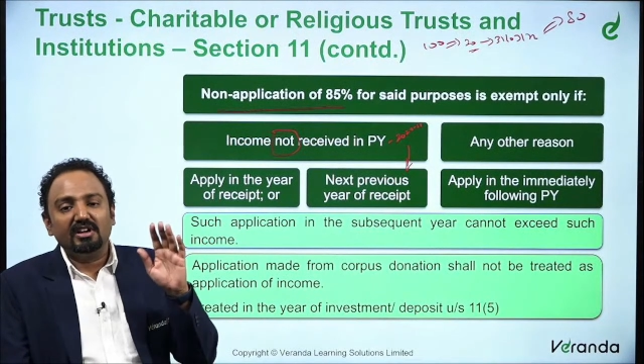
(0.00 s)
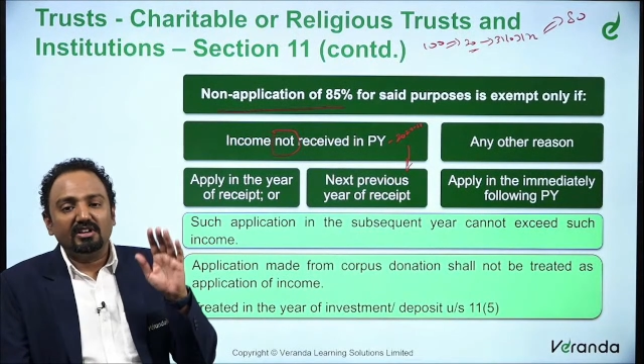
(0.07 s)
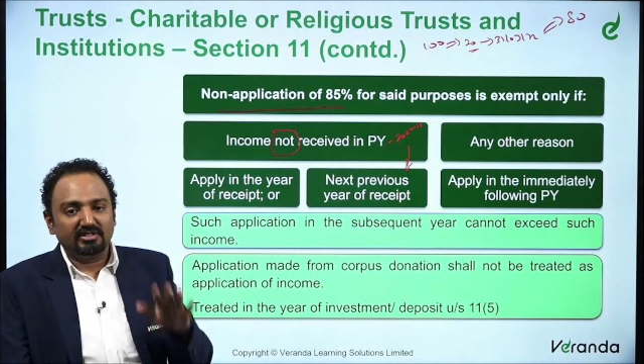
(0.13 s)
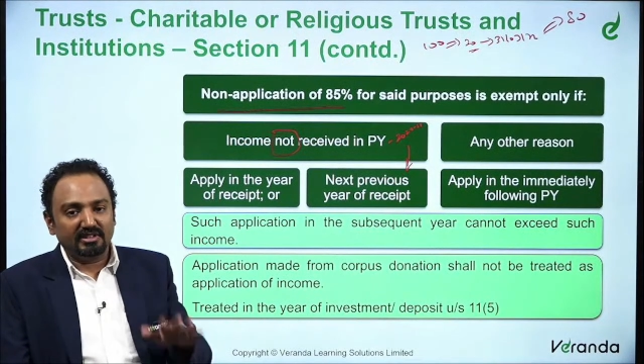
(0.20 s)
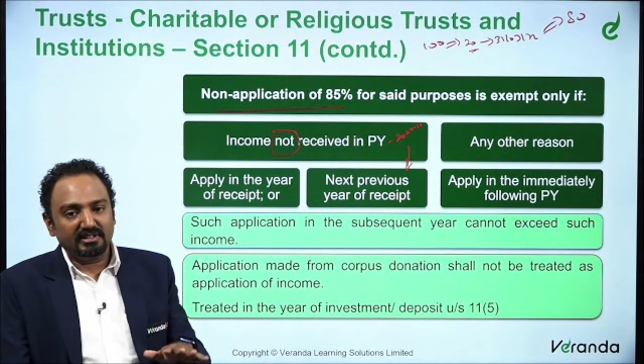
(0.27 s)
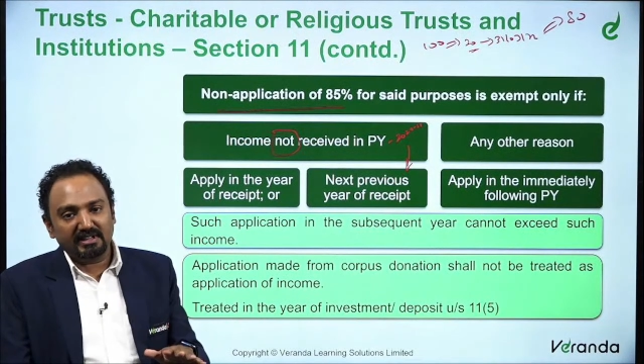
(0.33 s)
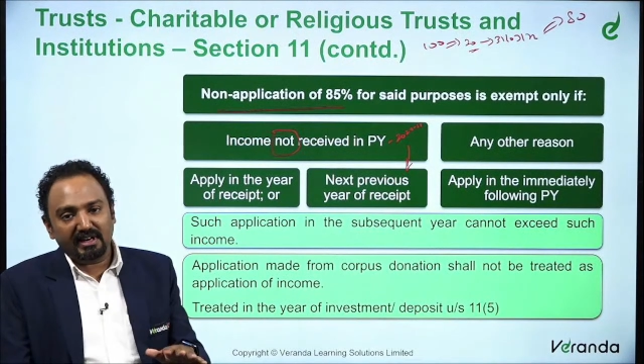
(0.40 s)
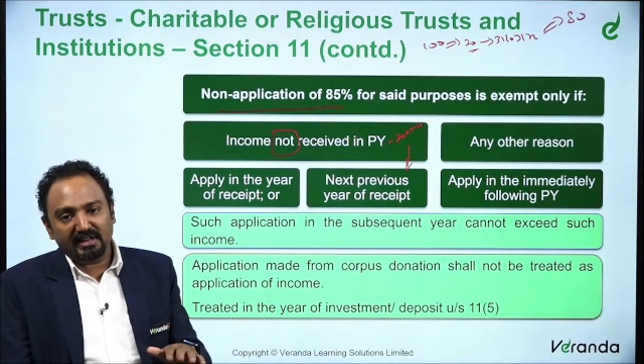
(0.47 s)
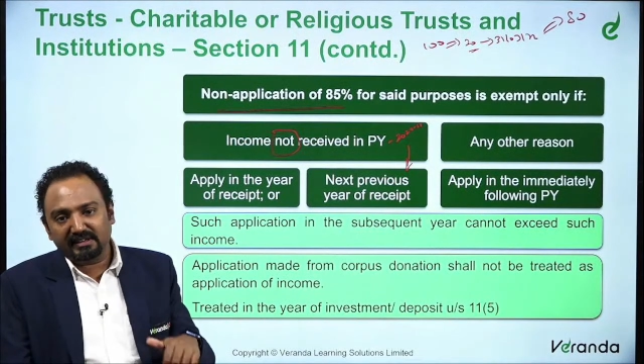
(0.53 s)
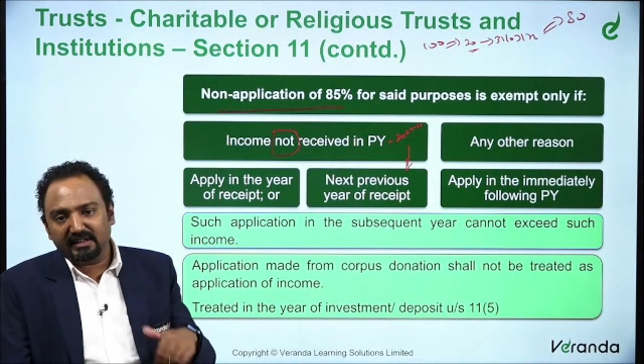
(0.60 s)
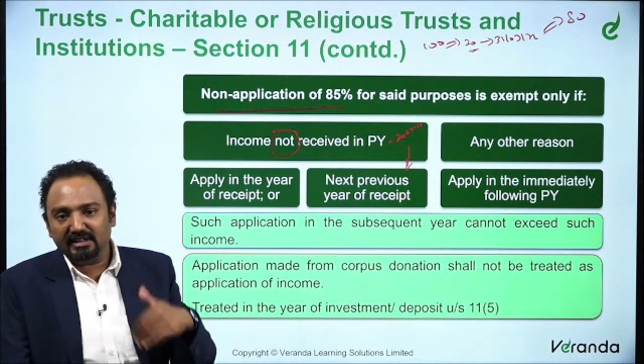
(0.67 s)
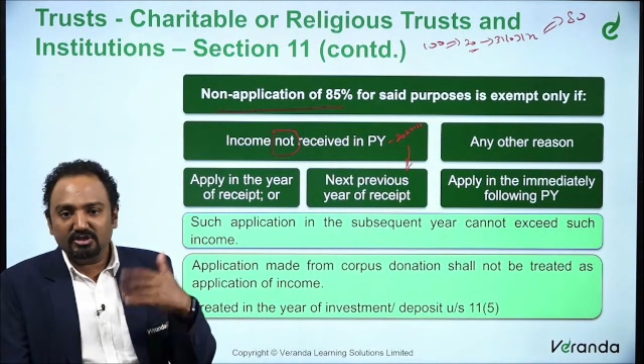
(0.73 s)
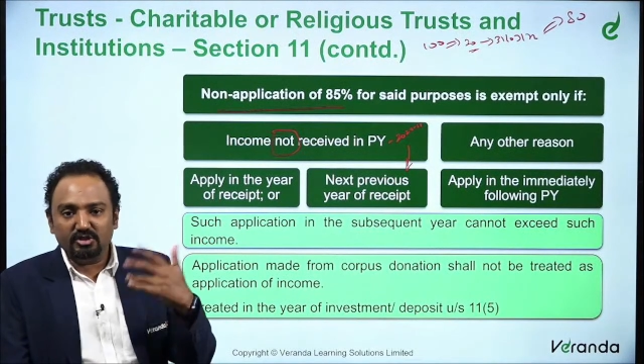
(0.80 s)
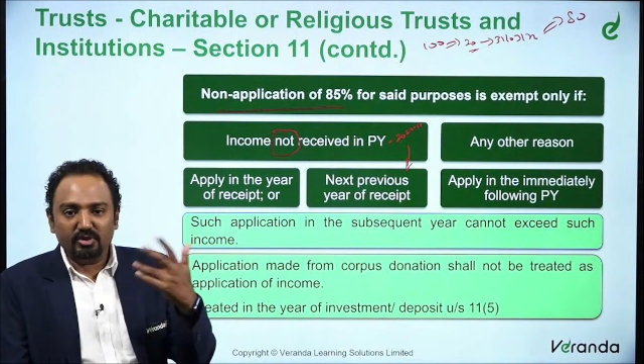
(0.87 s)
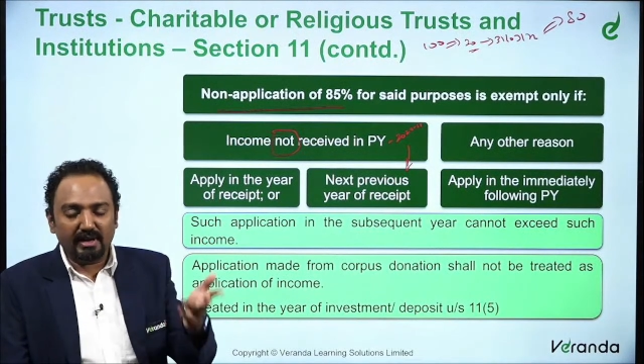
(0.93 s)
so in that
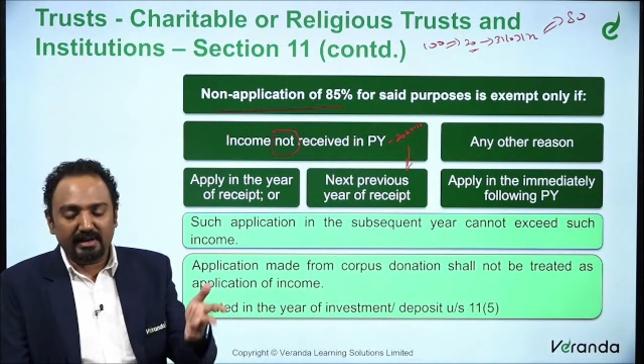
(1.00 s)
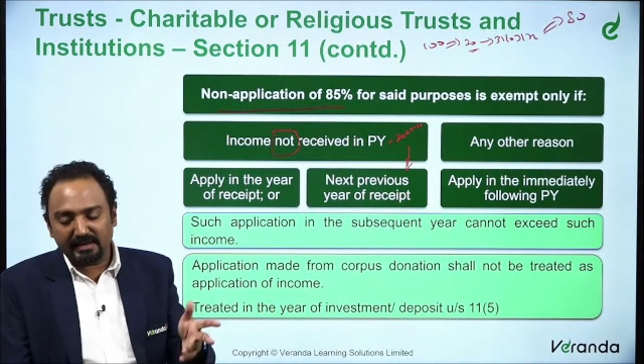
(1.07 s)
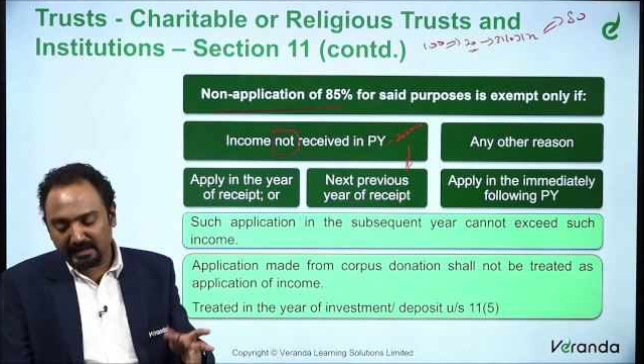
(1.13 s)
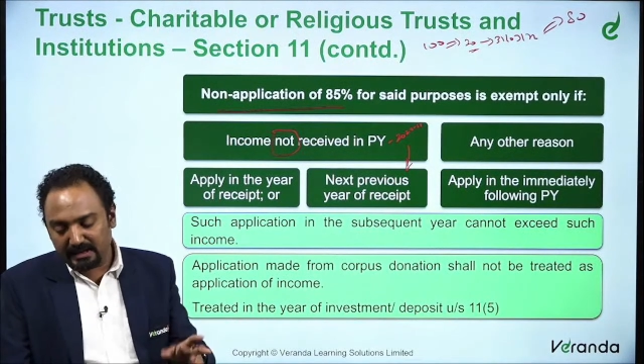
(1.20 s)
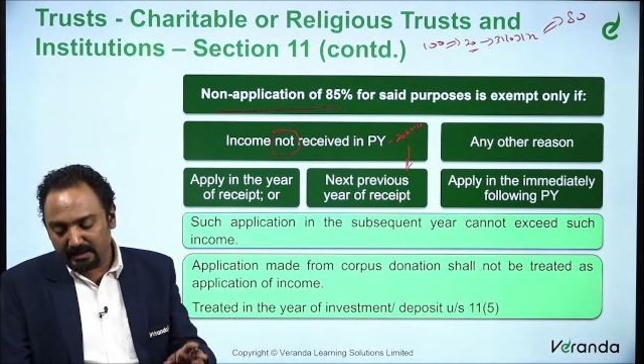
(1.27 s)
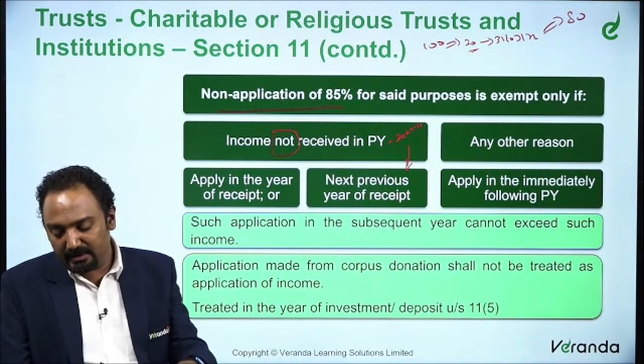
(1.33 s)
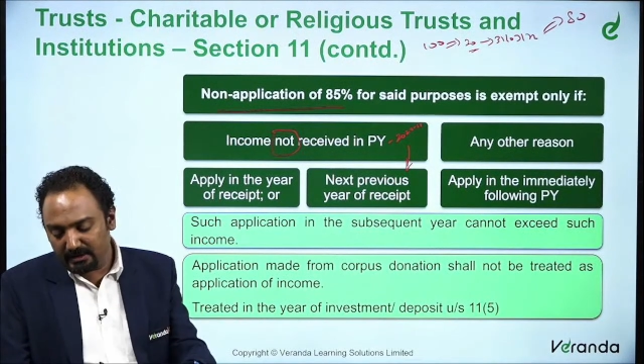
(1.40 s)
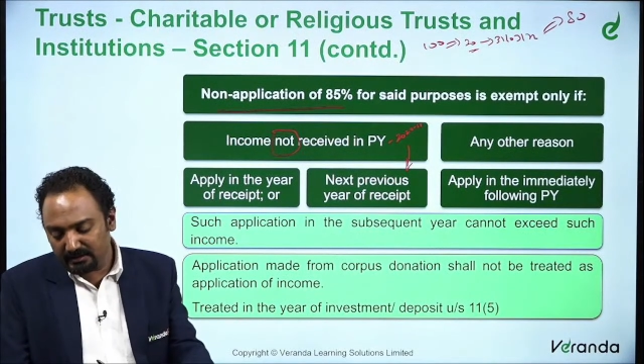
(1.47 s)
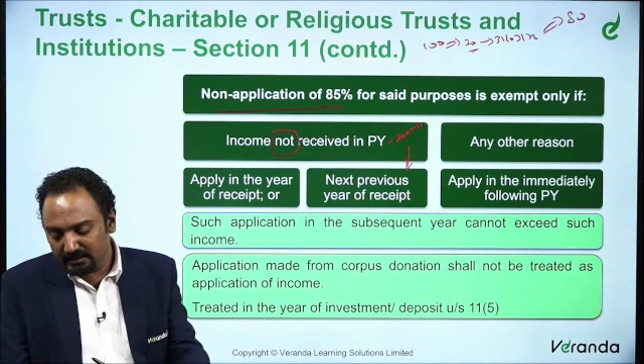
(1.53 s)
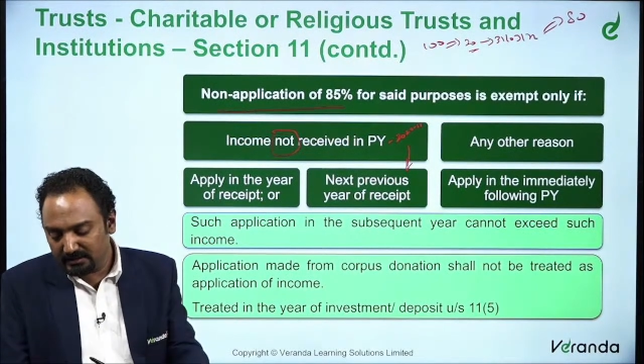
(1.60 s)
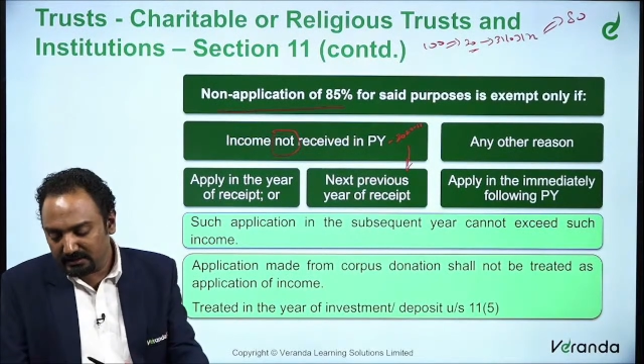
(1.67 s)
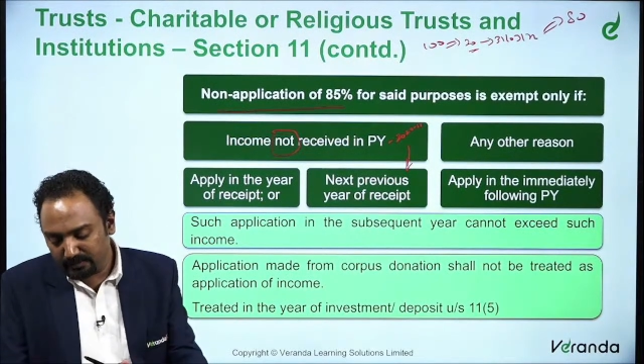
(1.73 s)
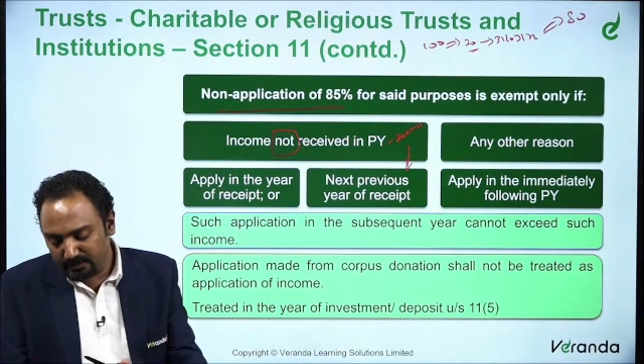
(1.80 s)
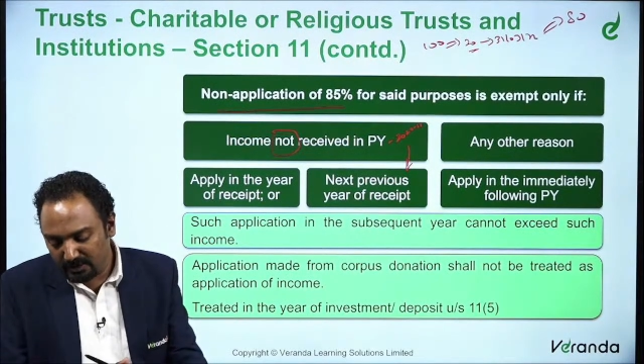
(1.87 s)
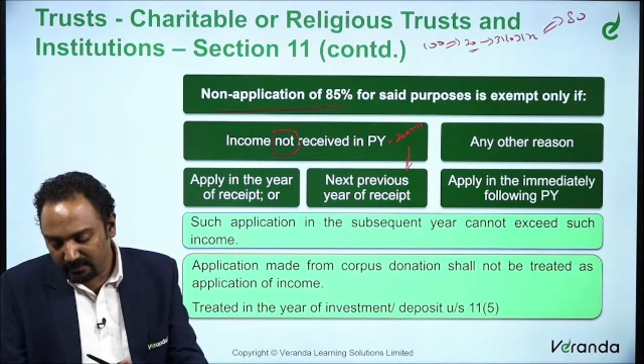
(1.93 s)
case you can claim it in the
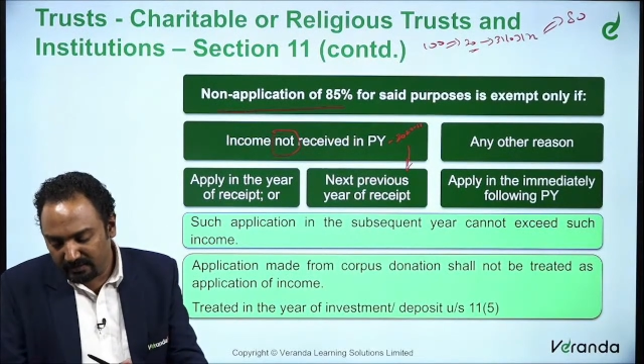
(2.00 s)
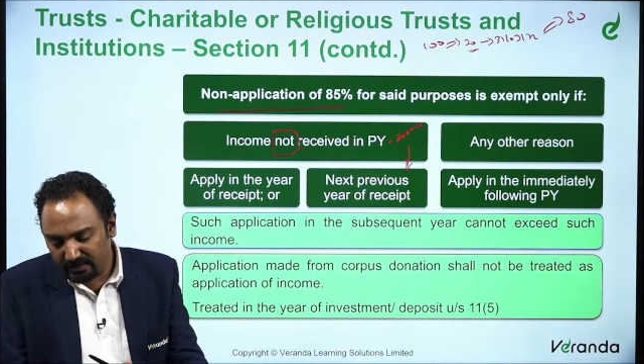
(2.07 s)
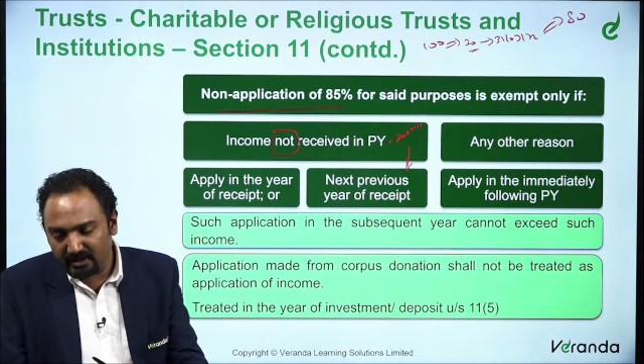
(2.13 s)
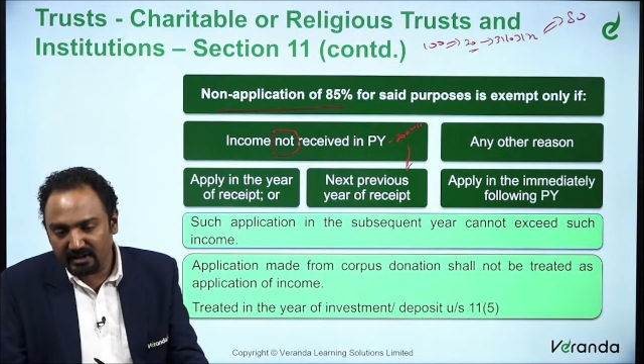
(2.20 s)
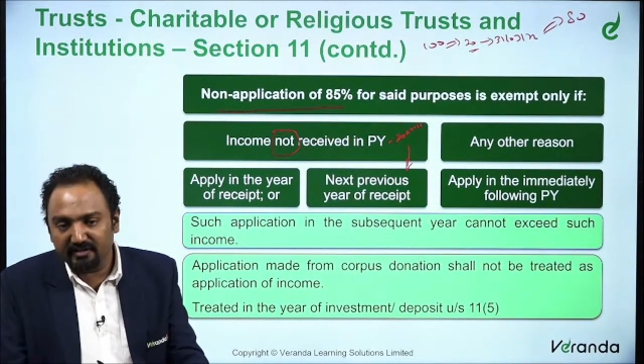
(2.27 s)
subsequent year.